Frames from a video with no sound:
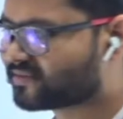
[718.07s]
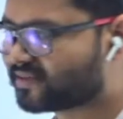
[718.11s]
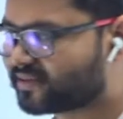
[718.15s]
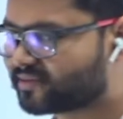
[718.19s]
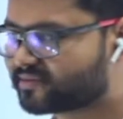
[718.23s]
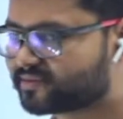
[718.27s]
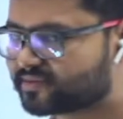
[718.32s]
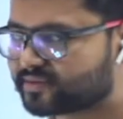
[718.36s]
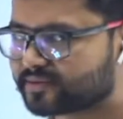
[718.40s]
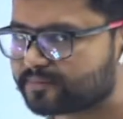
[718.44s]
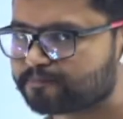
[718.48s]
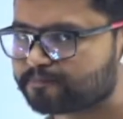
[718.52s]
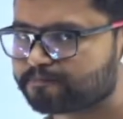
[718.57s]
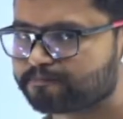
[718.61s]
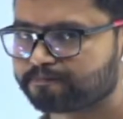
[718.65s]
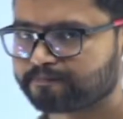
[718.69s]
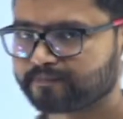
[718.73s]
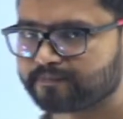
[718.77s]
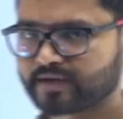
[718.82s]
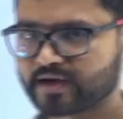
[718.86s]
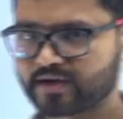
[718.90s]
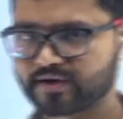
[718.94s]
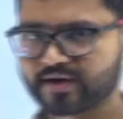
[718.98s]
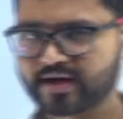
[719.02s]
6.
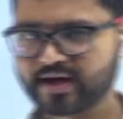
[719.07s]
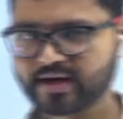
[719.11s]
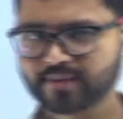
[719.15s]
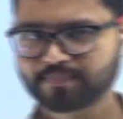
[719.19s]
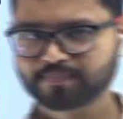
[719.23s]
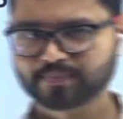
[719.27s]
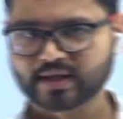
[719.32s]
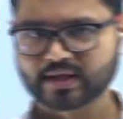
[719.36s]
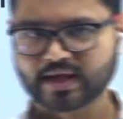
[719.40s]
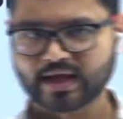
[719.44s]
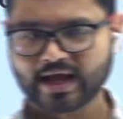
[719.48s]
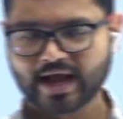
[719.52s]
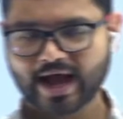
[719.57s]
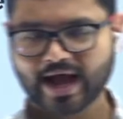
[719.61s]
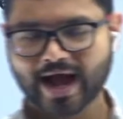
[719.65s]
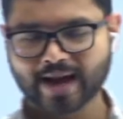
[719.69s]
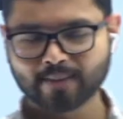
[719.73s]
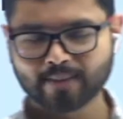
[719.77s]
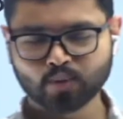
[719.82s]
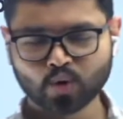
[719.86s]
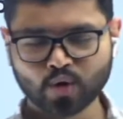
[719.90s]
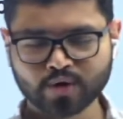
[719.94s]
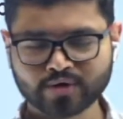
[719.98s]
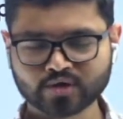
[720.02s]
Okay,
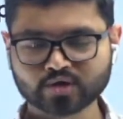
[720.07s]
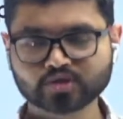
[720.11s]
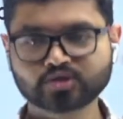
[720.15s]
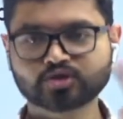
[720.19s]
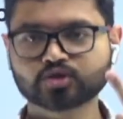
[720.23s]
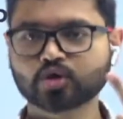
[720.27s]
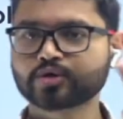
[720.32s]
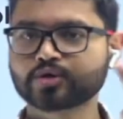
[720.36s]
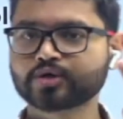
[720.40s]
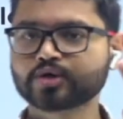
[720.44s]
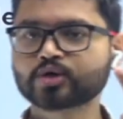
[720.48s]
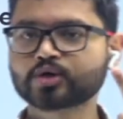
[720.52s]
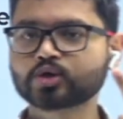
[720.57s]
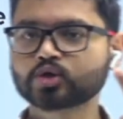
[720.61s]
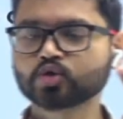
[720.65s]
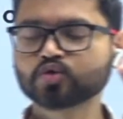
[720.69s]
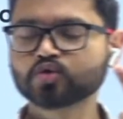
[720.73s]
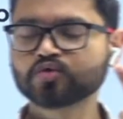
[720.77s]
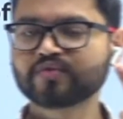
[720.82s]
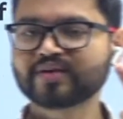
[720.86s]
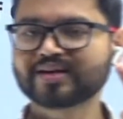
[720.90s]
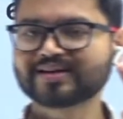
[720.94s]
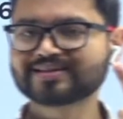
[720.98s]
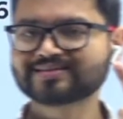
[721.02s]
I'm going to show you
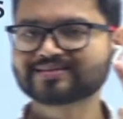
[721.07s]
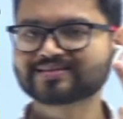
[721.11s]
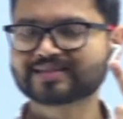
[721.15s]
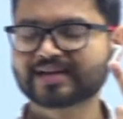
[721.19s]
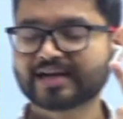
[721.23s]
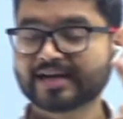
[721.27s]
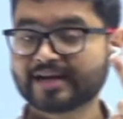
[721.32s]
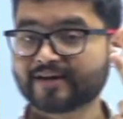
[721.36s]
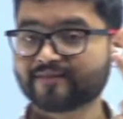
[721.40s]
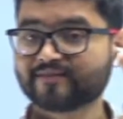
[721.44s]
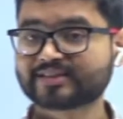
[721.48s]
two ways.